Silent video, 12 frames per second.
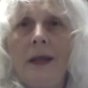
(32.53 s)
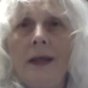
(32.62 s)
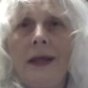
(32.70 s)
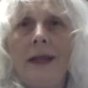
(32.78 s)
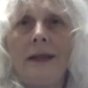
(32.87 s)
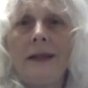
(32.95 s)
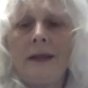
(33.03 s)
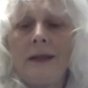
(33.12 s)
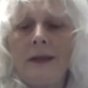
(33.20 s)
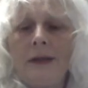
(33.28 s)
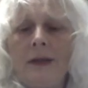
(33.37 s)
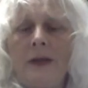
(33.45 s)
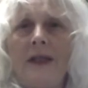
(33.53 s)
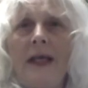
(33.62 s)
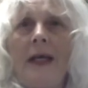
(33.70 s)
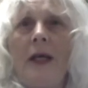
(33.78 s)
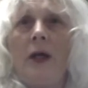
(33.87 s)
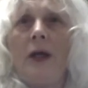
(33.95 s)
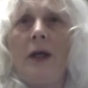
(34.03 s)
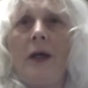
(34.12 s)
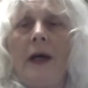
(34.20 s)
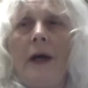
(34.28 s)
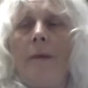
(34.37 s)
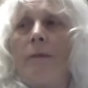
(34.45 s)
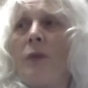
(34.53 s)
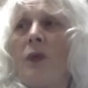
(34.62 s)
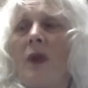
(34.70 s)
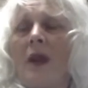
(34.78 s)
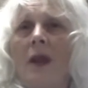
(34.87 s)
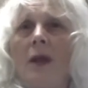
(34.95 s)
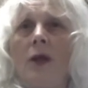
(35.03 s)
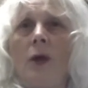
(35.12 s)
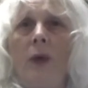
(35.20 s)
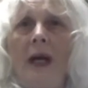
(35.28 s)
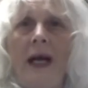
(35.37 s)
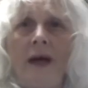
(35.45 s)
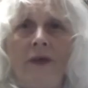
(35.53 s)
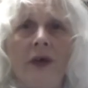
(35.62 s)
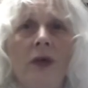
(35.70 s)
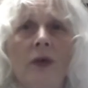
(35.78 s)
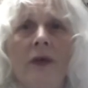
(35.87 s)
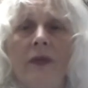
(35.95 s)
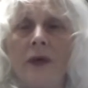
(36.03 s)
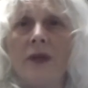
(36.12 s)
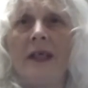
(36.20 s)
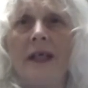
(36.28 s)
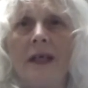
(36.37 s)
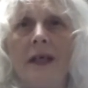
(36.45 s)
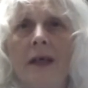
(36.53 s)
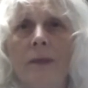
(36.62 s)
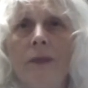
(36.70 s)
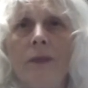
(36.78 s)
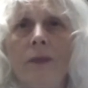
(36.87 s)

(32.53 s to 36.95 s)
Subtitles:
is to say you will have a universal income,